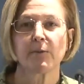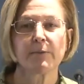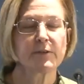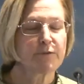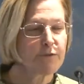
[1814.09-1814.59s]

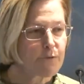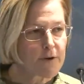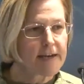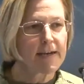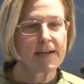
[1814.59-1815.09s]
we would
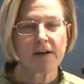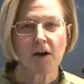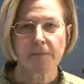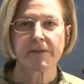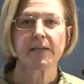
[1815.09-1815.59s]
free
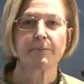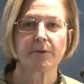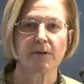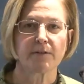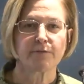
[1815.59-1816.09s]
our
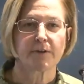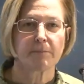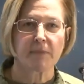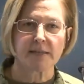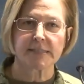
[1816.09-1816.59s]
people
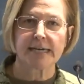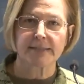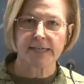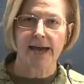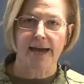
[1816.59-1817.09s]
from
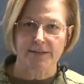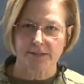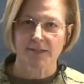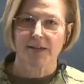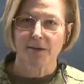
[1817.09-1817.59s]
mundane
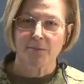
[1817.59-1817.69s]
tasks.